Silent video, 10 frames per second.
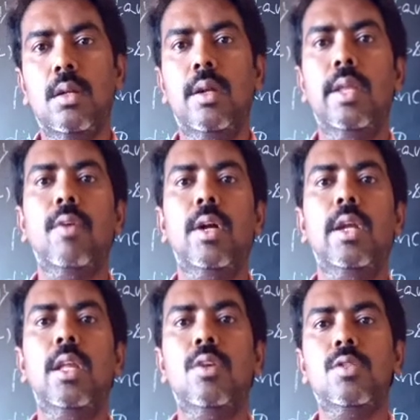divided
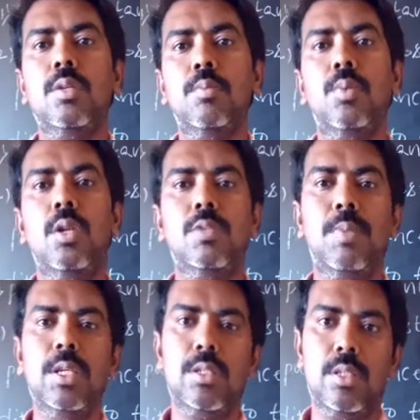into simple
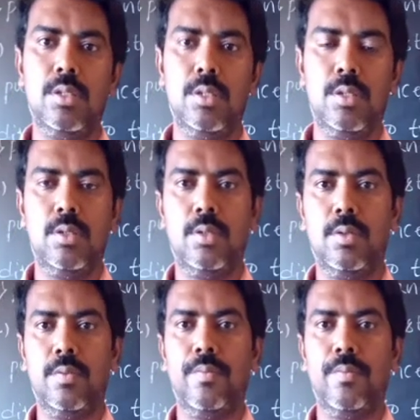spaces